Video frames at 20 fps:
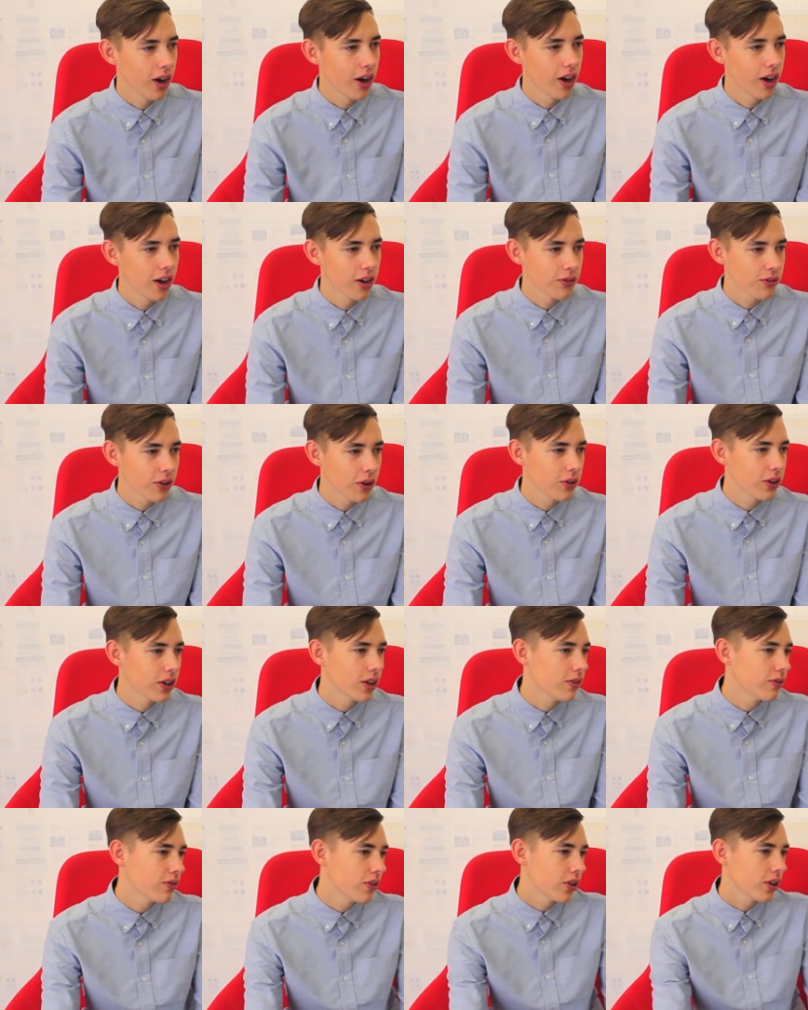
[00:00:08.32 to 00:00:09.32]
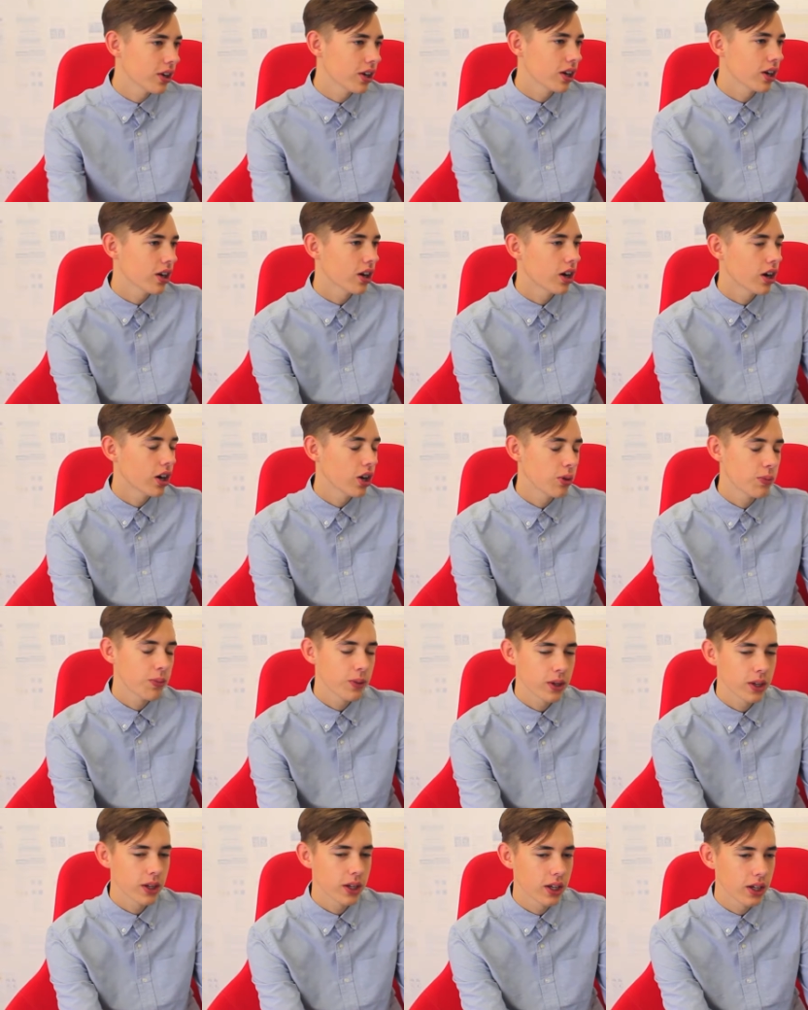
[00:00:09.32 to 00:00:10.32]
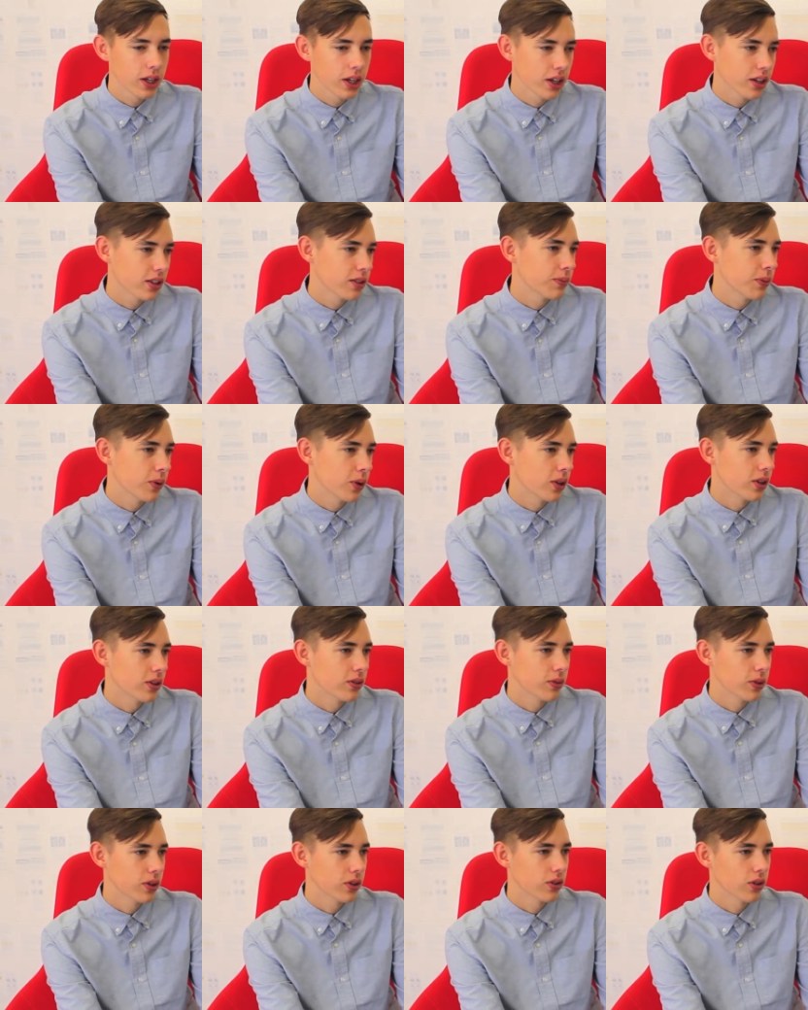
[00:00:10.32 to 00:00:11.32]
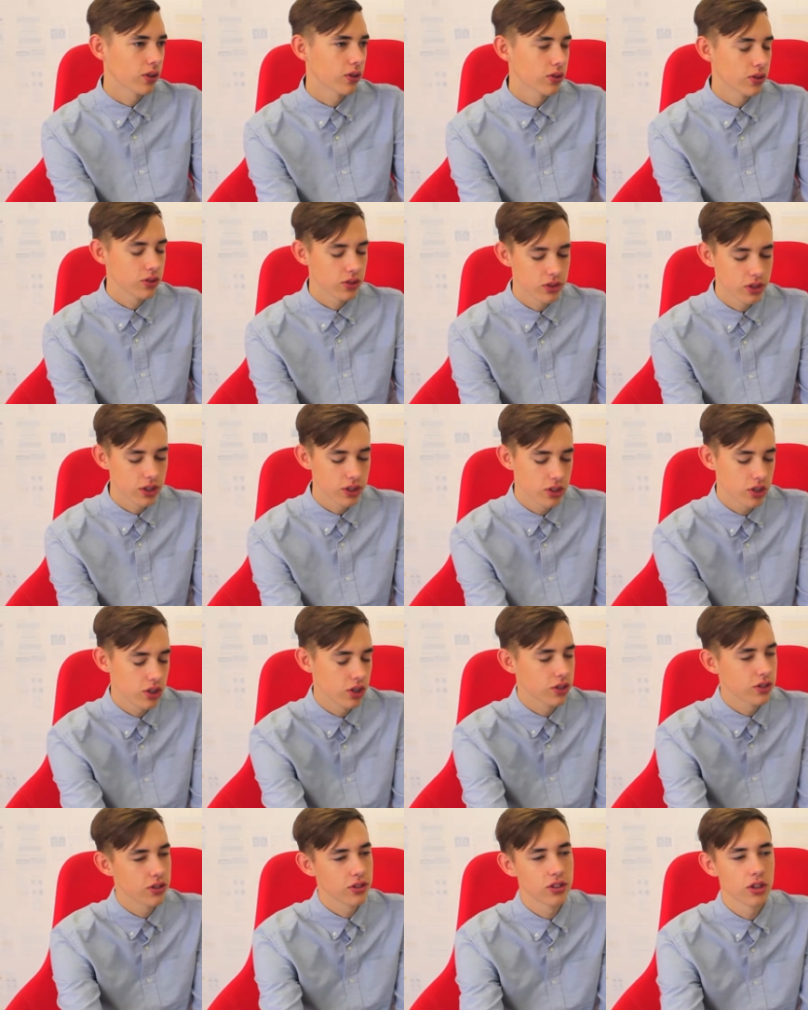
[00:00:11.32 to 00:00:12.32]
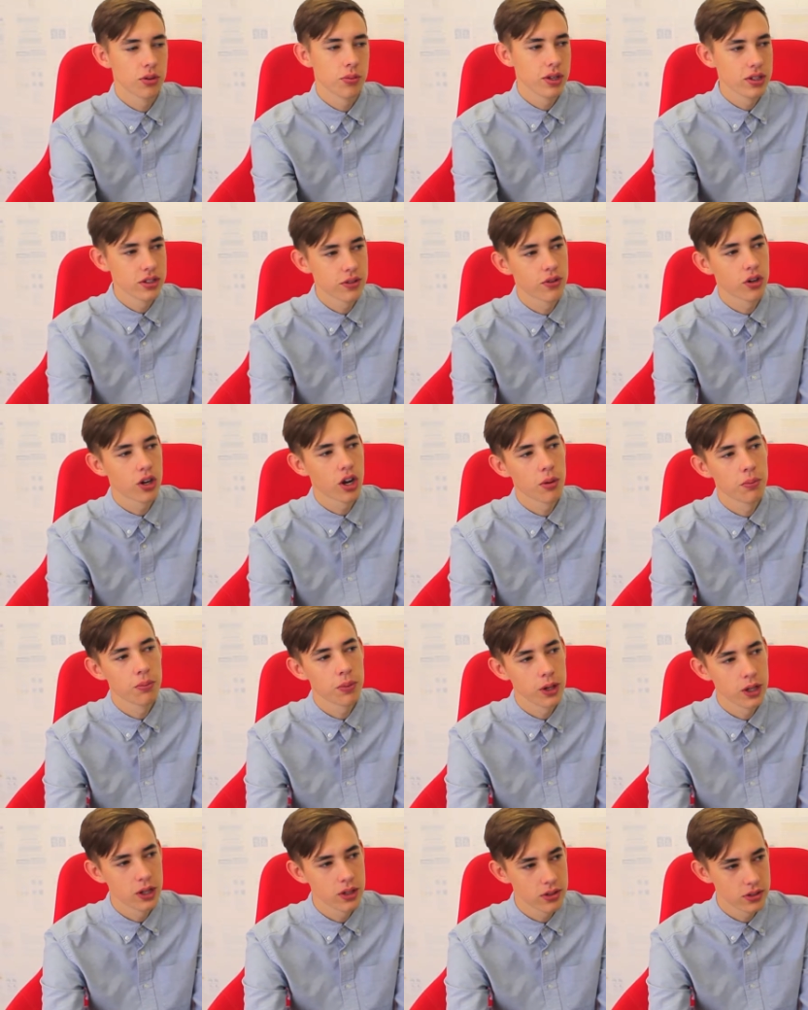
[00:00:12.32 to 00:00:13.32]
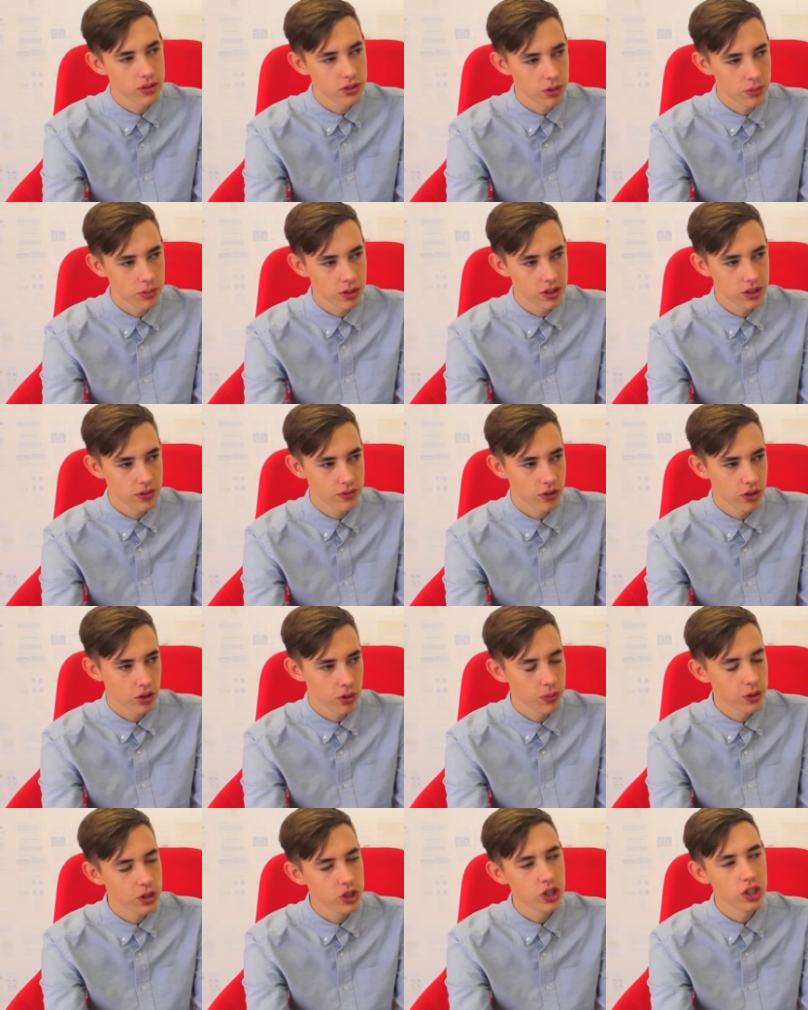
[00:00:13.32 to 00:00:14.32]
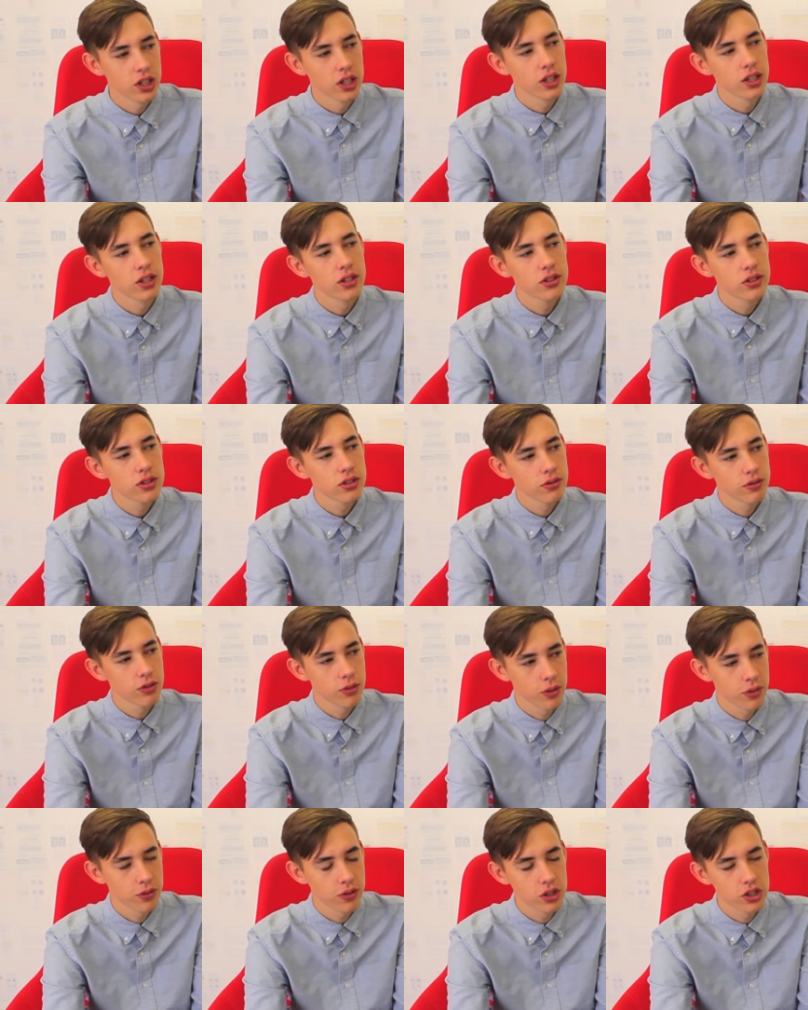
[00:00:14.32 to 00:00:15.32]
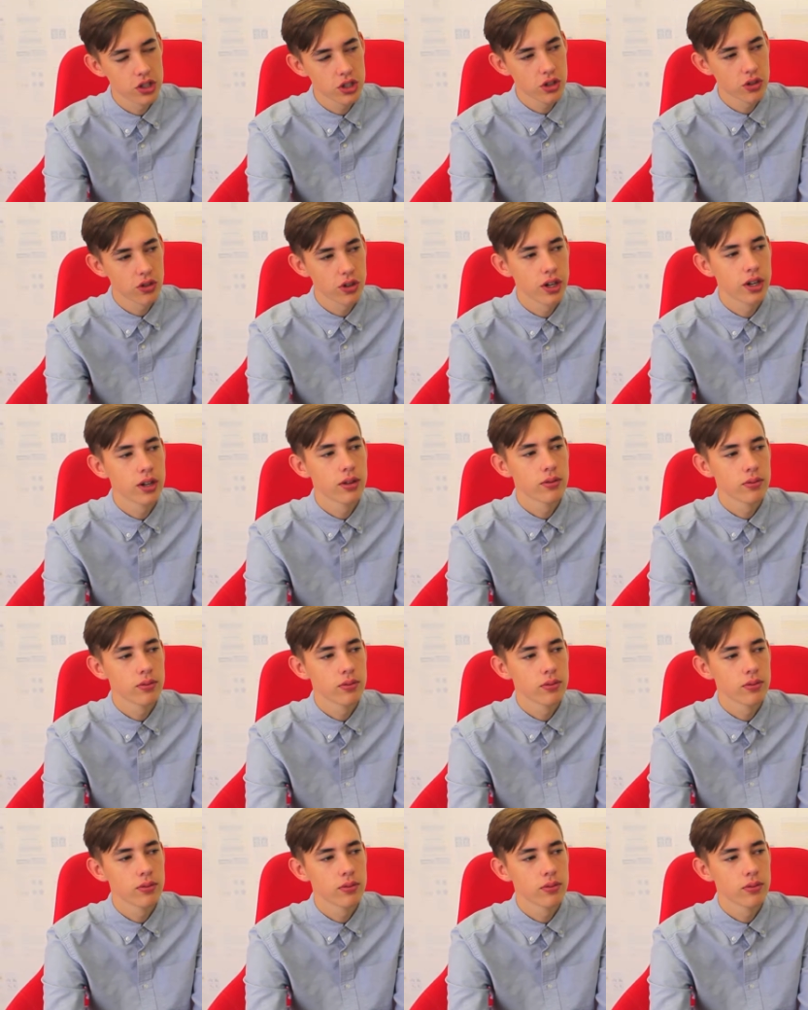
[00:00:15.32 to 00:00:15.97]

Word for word: I found it a very eye-opening experience because I was just introduced to so many different companies and so many different opportunities for my future career.